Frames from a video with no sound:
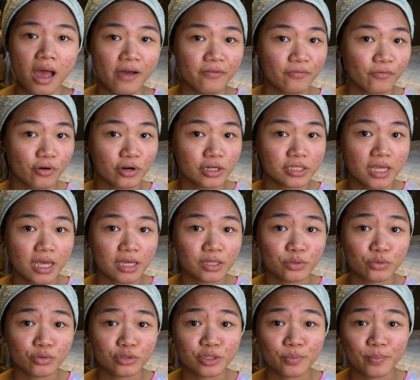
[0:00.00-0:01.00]
Of course, I
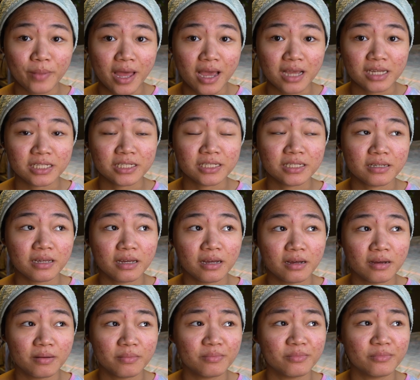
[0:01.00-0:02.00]
do splash
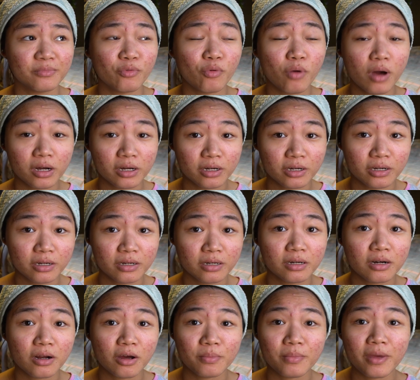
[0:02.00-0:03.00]

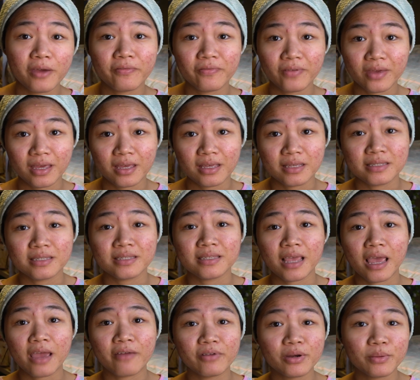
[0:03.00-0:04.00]
water on my face
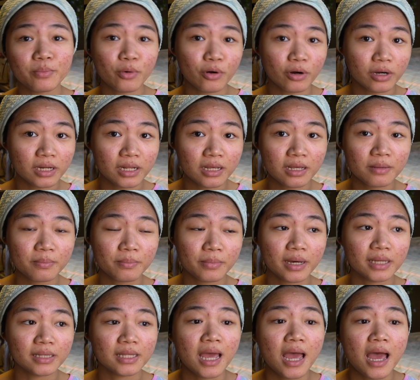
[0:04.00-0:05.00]
every morning,
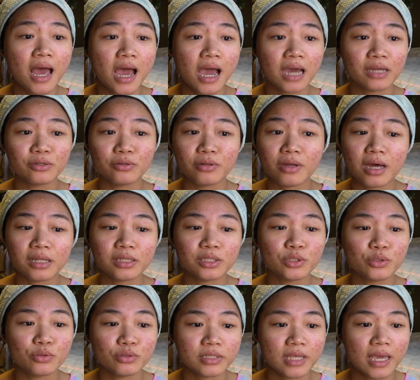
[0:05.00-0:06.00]
but I do not
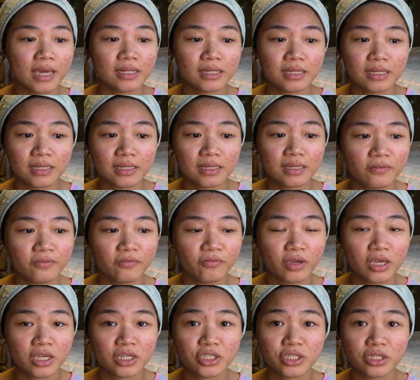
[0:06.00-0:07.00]
use any
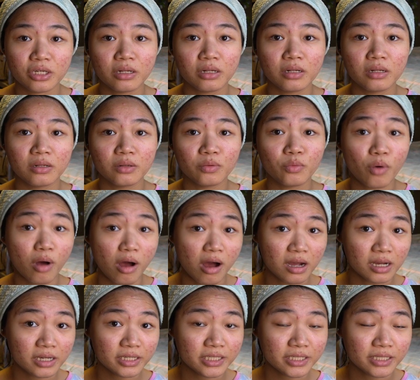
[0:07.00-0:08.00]
facial
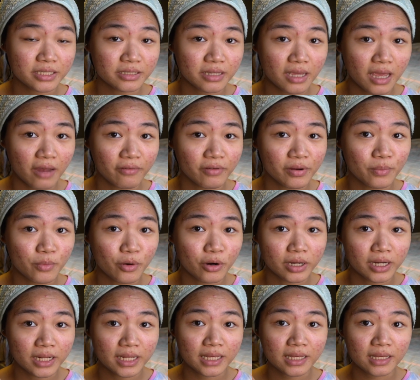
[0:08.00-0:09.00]
wash every
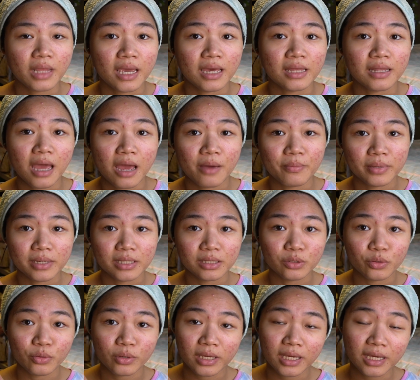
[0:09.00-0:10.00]
morning, and I've been
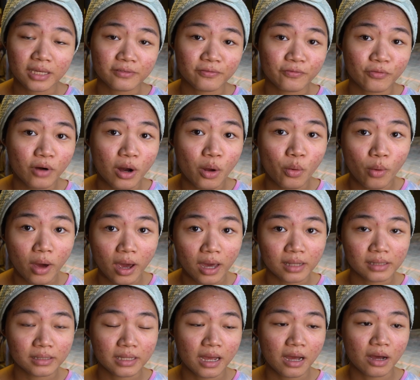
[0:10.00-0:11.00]
doing it for a
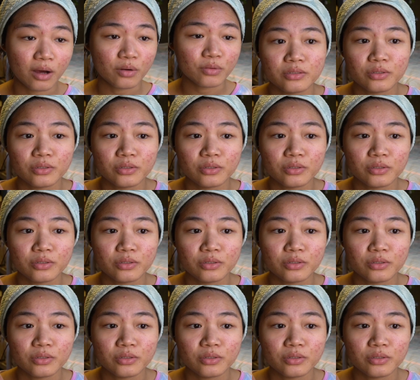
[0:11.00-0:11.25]
while now.